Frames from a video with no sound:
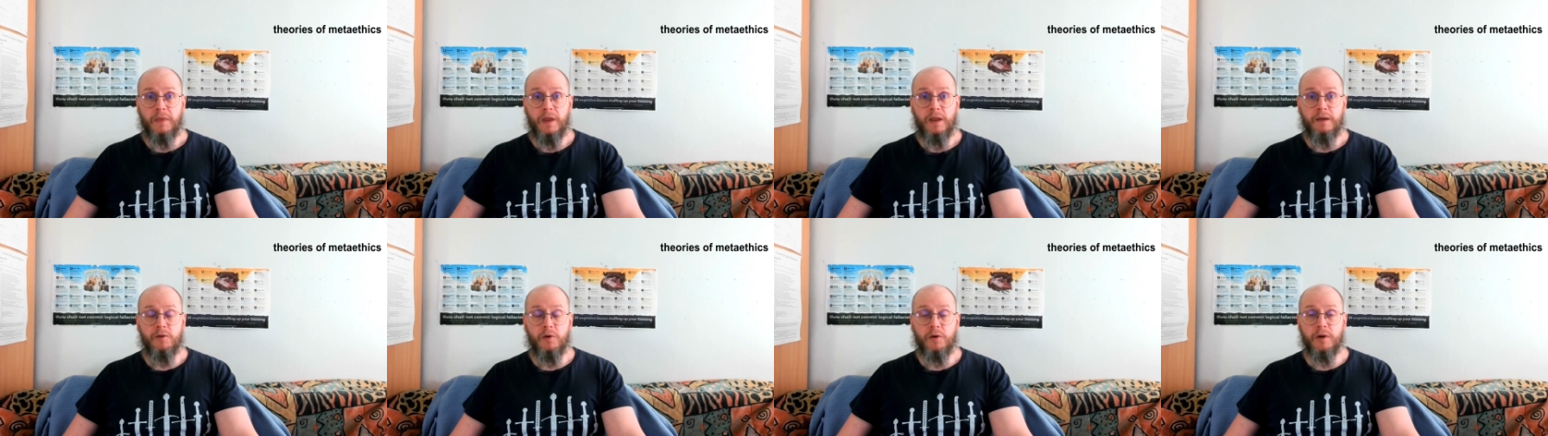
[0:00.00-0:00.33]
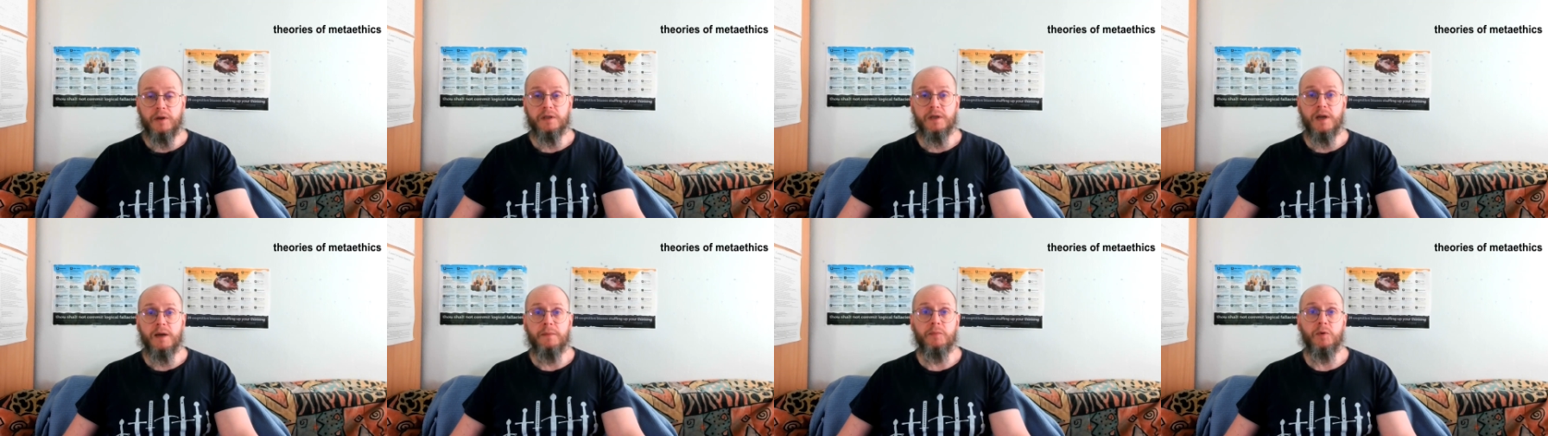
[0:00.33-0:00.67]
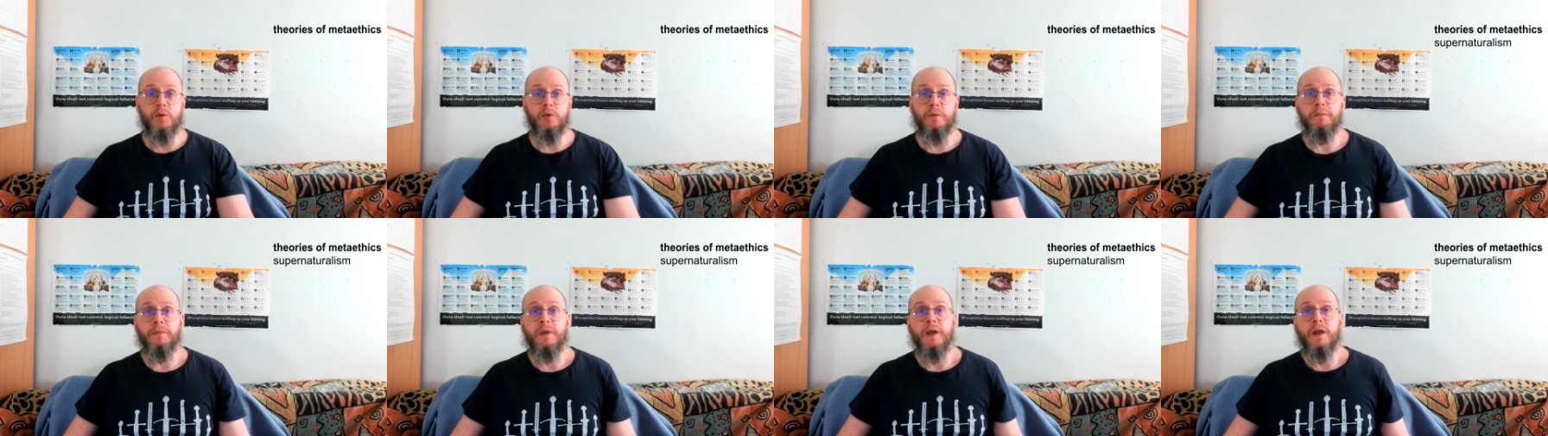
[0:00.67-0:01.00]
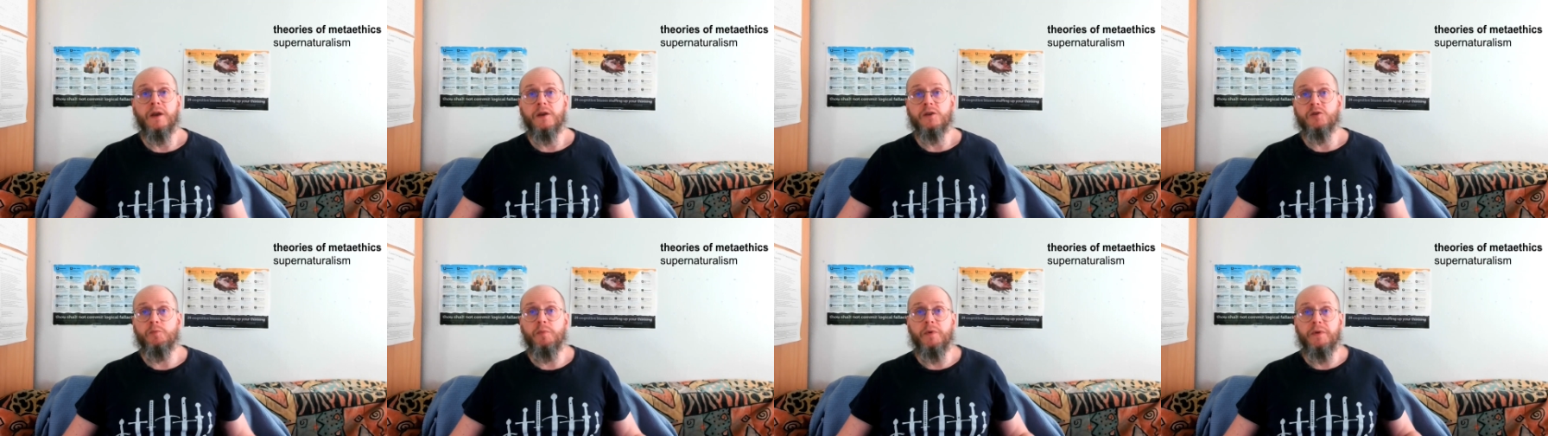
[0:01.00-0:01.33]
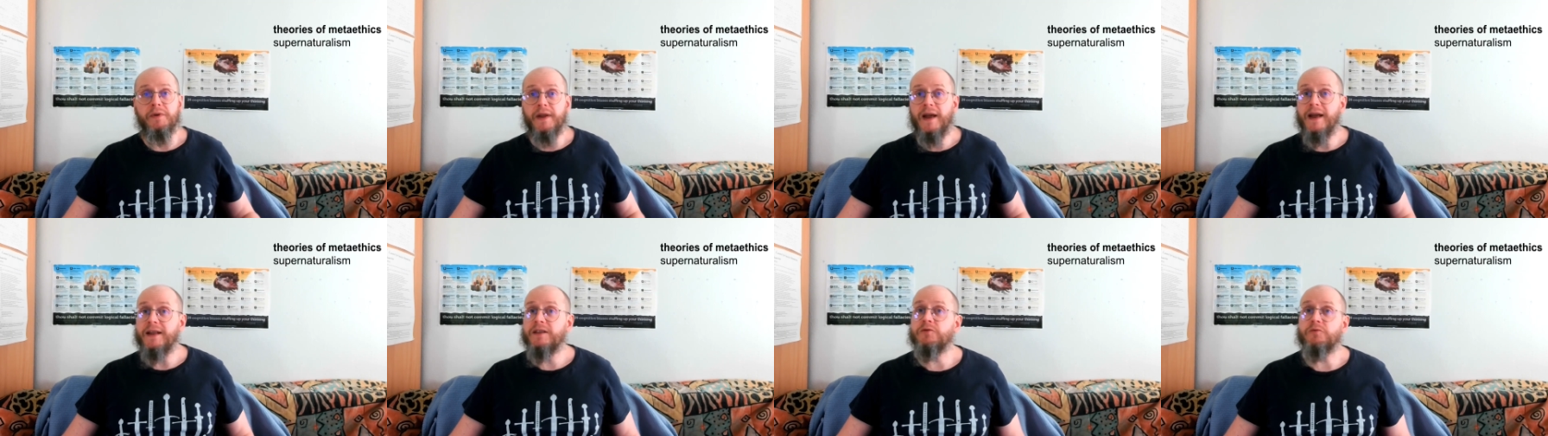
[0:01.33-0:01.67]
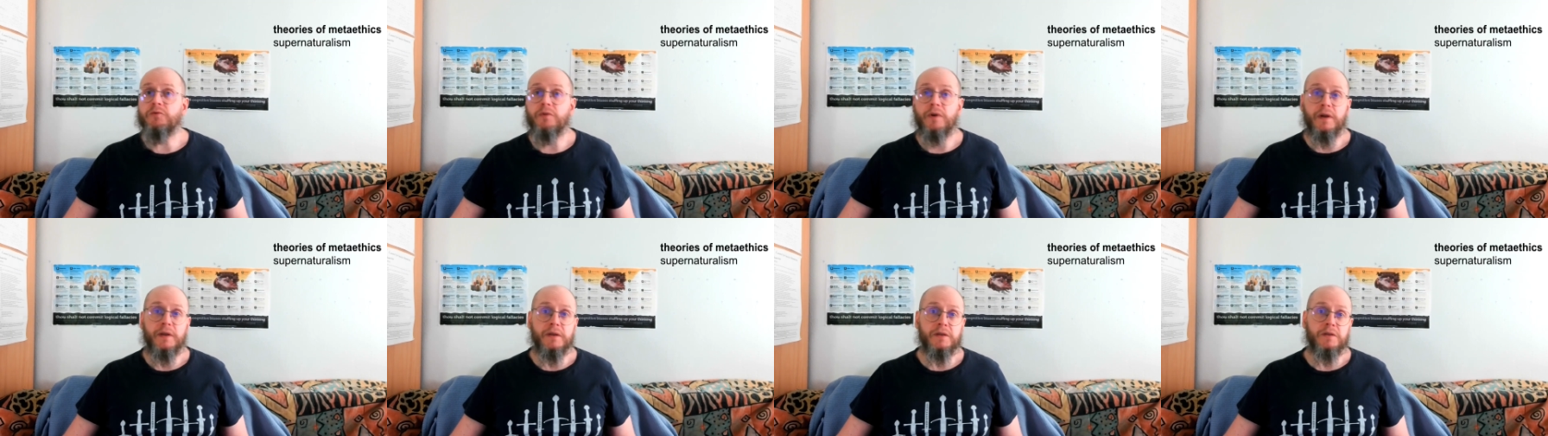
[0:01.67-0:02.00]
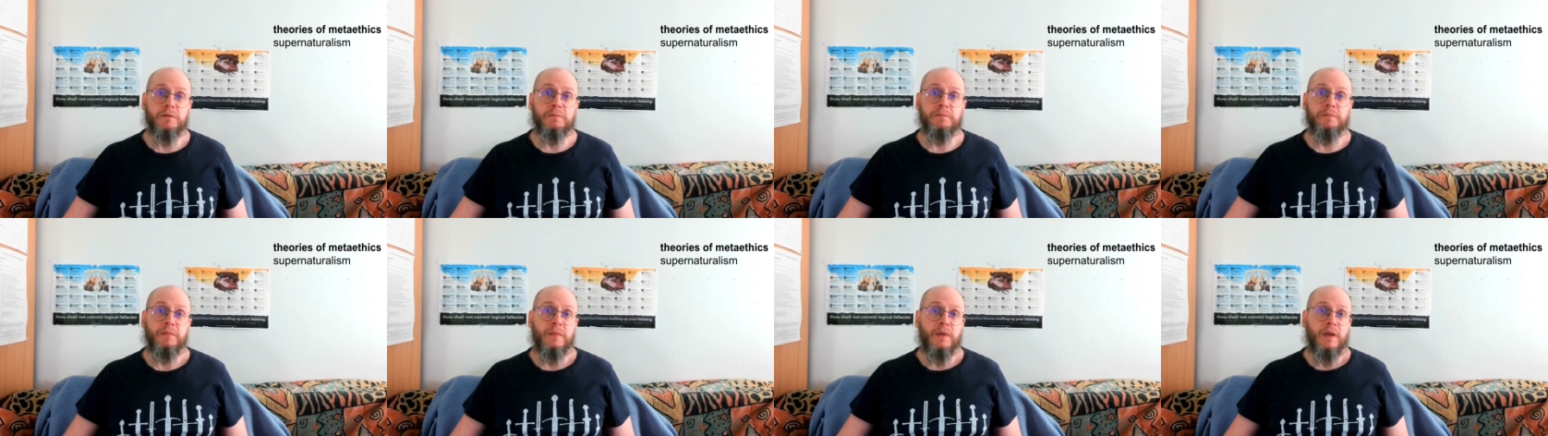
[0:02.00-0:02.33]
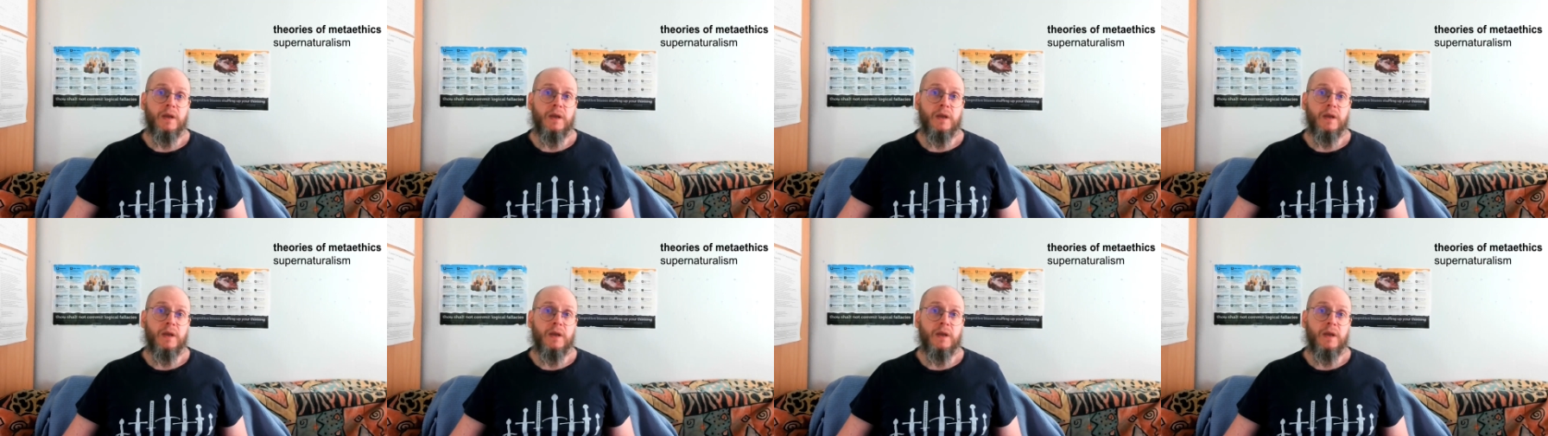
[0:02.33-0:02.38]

For example, supernaturalism